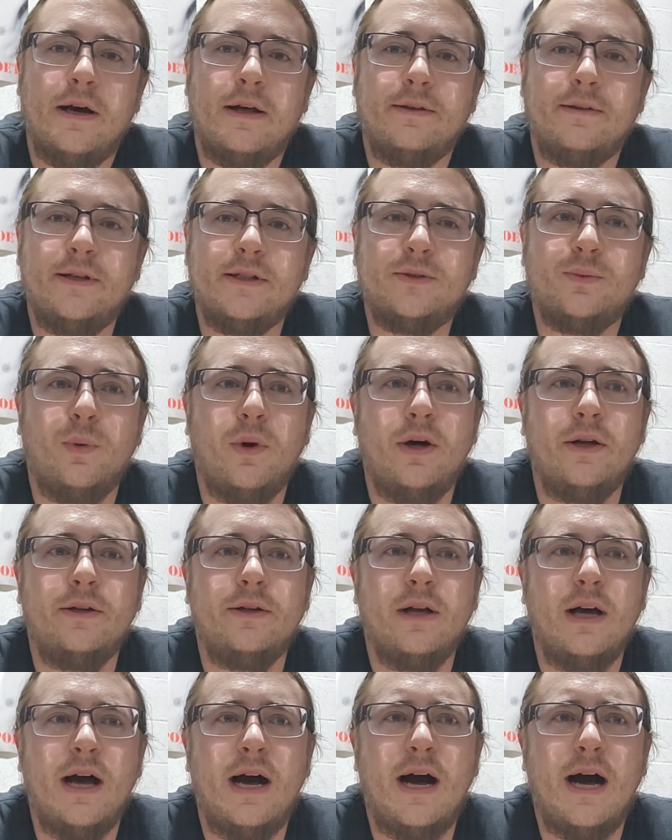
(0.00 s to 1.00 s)
This
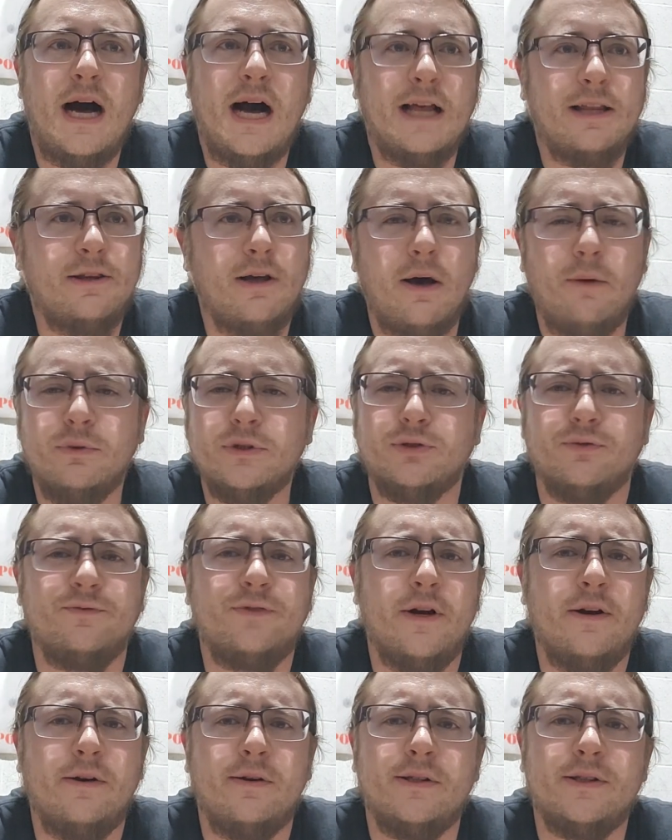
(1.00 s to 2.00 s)
one I thought was a
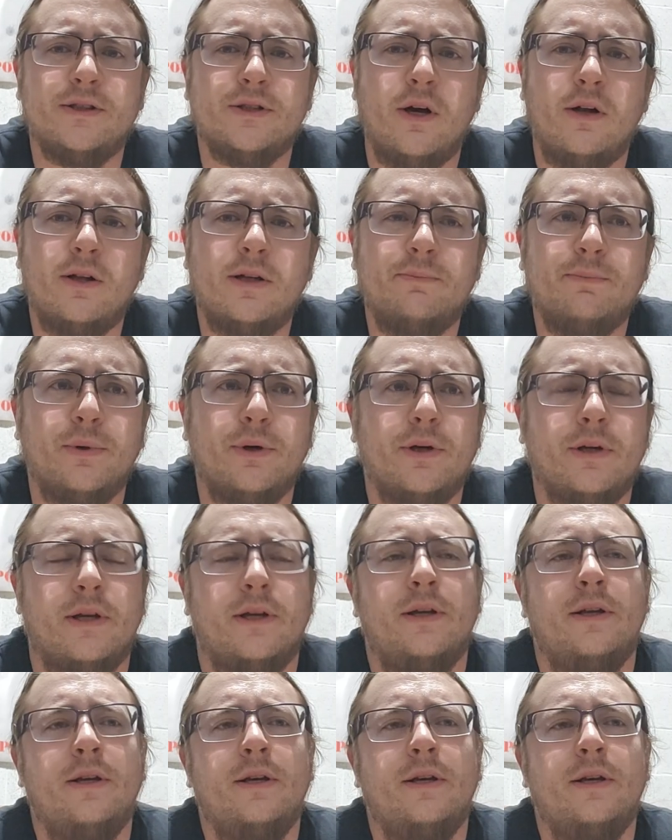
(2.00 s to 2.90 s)
very solid book.